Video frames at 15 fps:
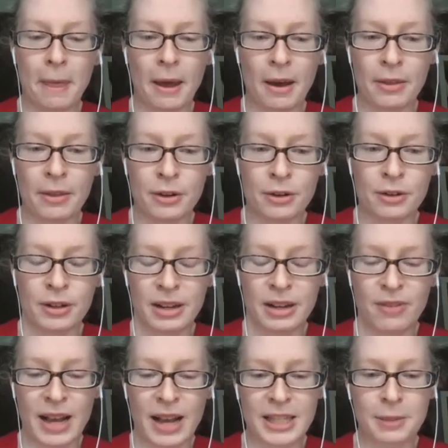other
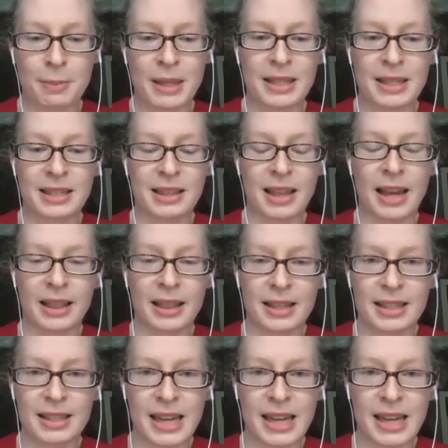investments like the